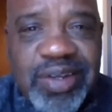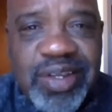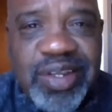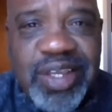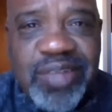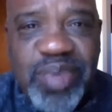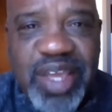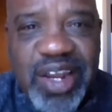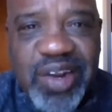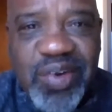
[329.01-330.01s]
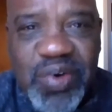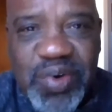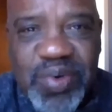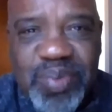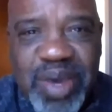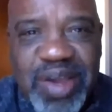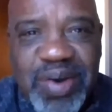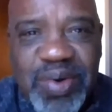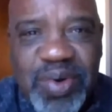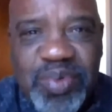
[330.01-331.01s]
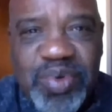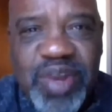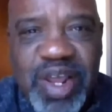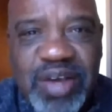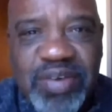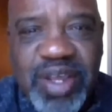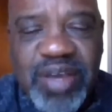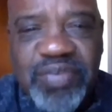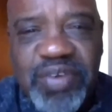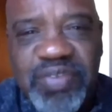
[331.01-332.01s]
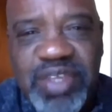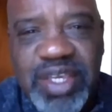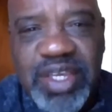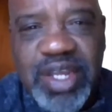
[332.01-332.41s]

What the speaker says: kicked me out of my home around 15.